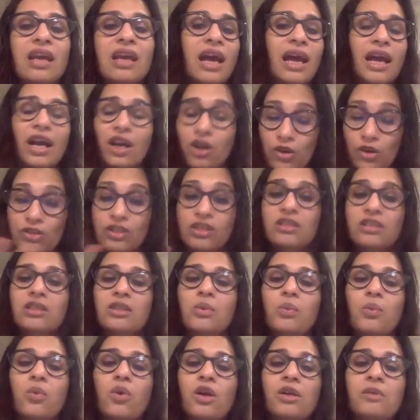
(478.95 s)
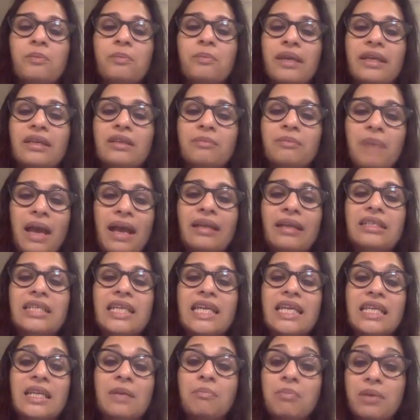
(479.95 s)
according to the World Bank
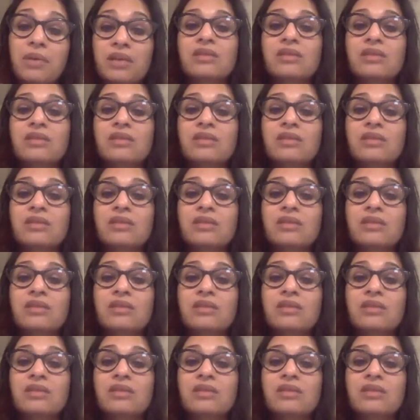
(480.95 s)
data per